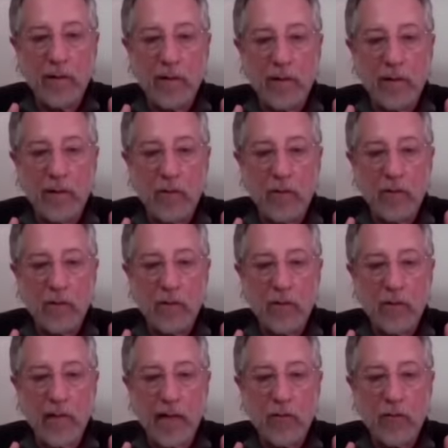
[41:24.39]
And it was
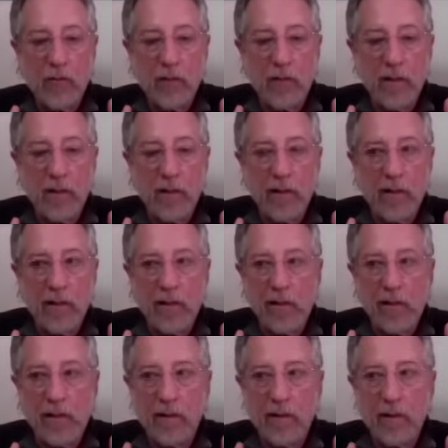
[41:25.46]
natural. And I and
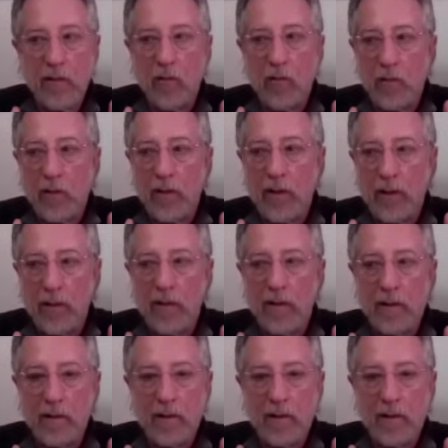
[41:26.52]
I and I go, okay.